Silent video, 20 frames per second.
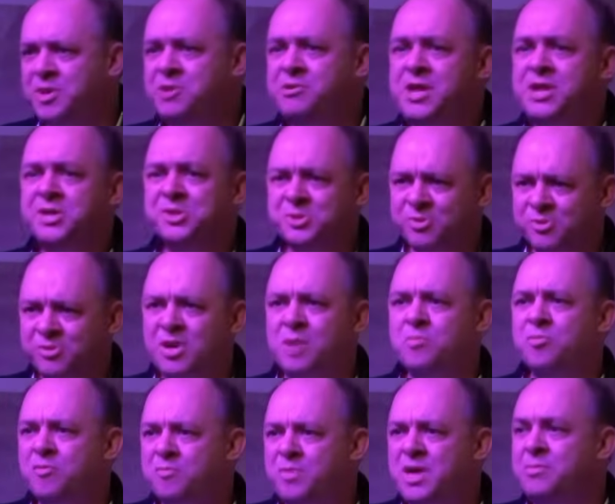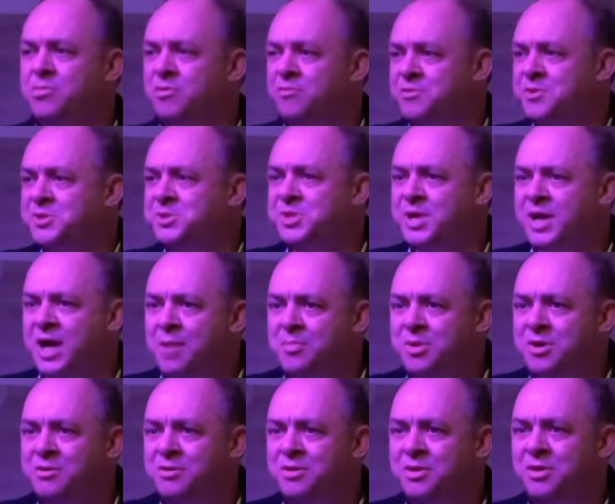but you need a certain number of people for this to
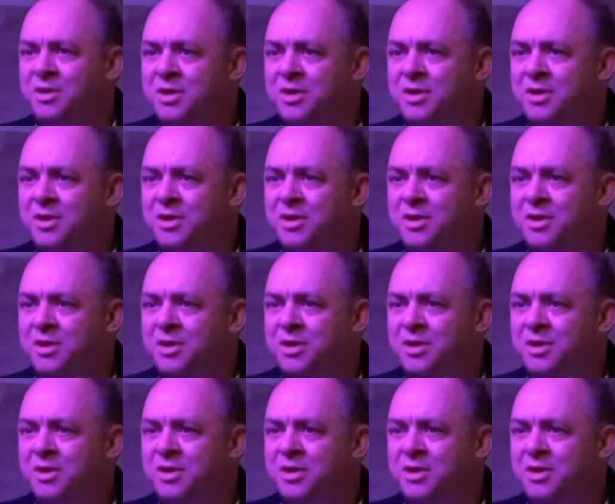happen.